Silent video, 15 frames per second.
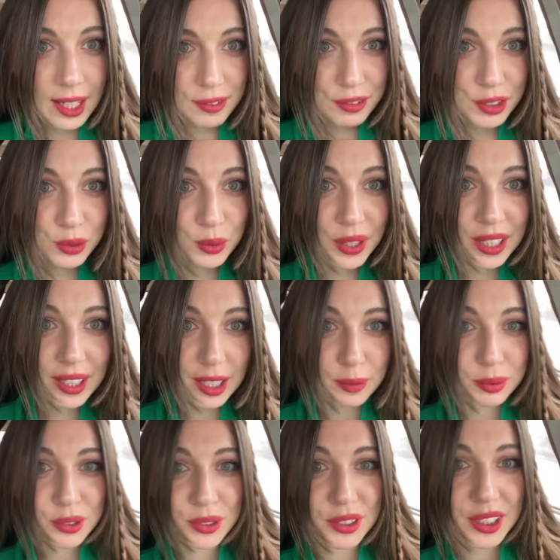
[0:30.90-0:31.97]
Have to wake
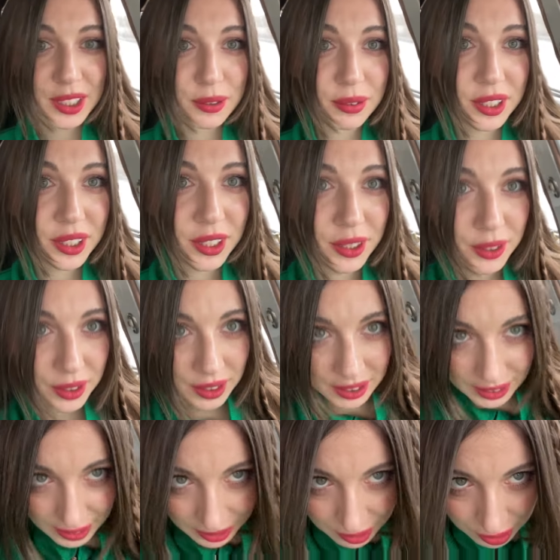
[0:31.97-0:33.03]
up today very
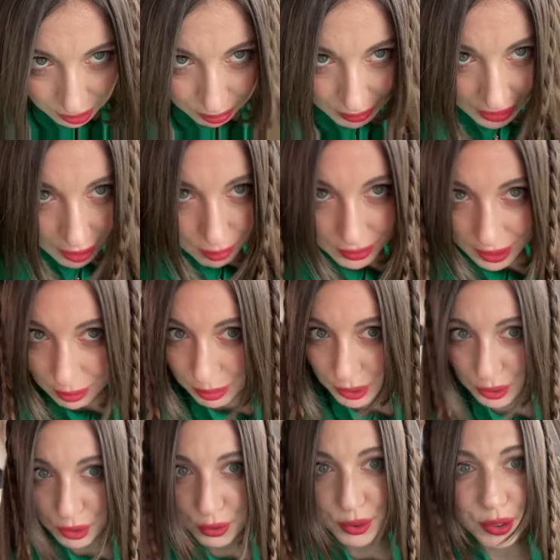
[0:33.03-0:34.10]
early to make my
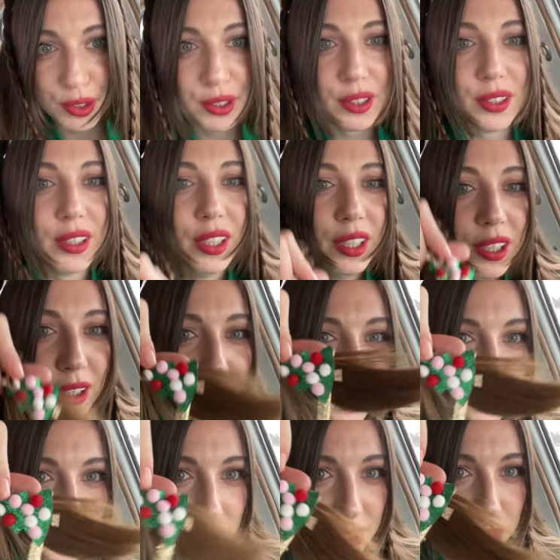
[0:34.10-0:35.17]
beautiful
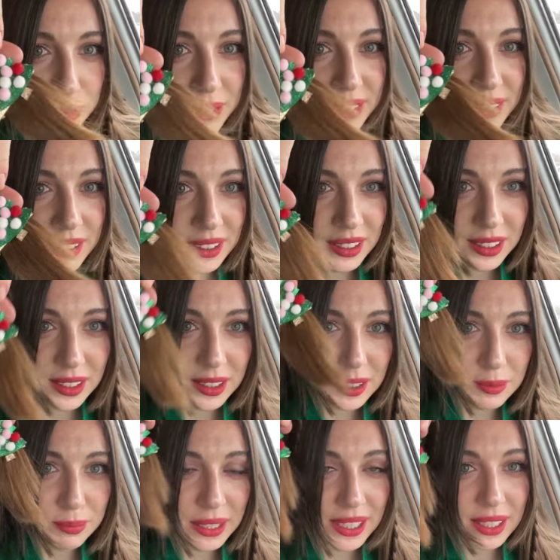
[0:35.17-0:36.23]

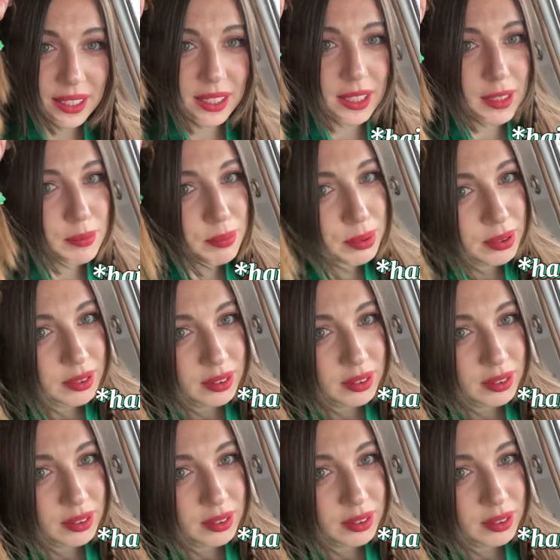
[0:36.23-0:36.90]
Christmassy makeup,